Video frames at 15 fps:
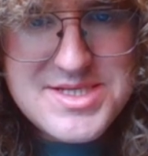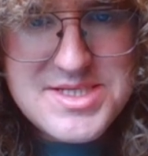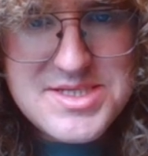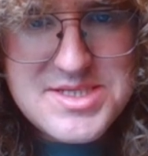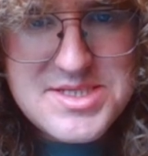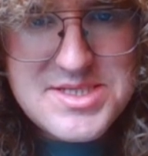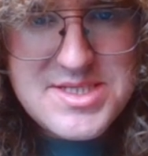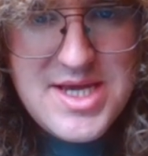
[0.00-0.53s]

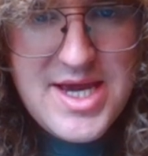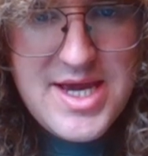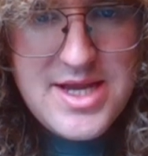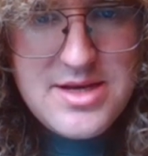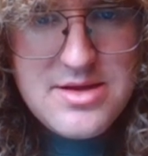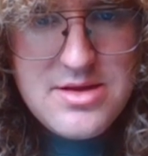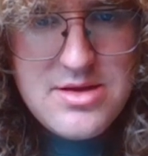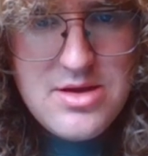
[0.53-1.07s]

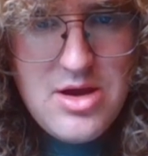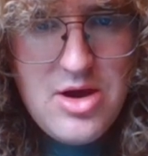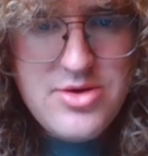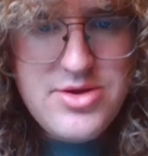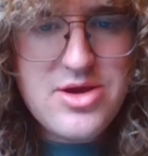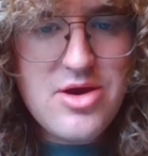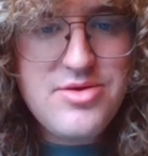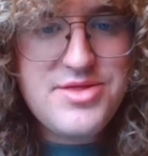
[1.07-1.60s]
insane. Oh,
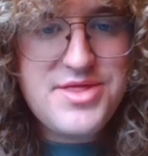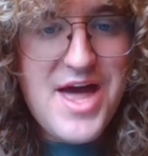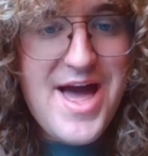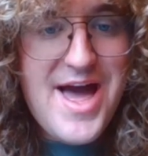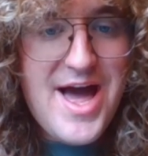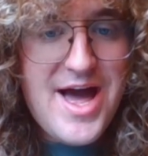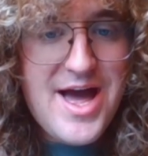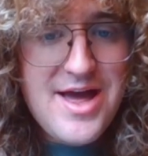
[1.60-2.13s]
you go
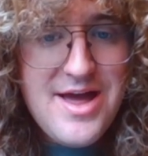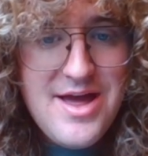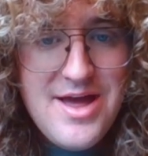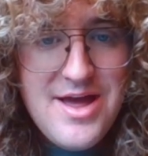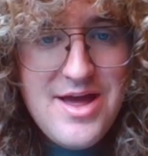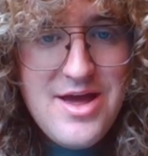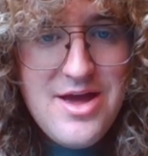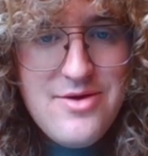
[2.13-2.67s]
there
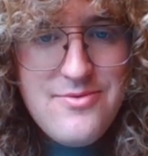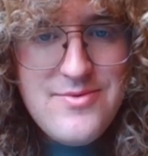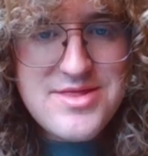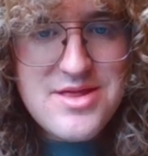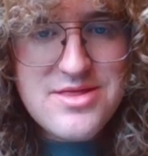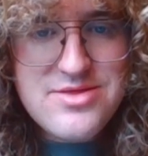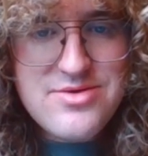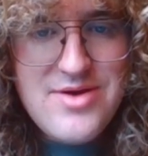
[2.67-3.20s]
with
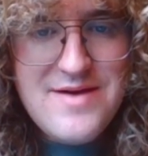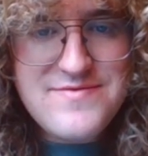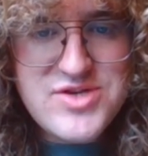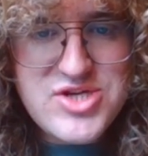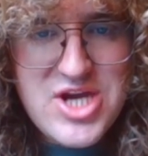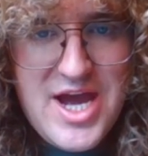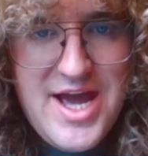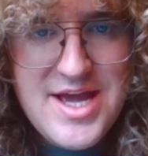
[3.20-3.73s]
the threat of
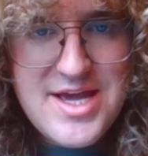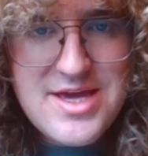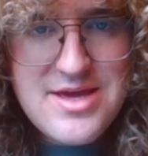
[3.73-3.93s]
check.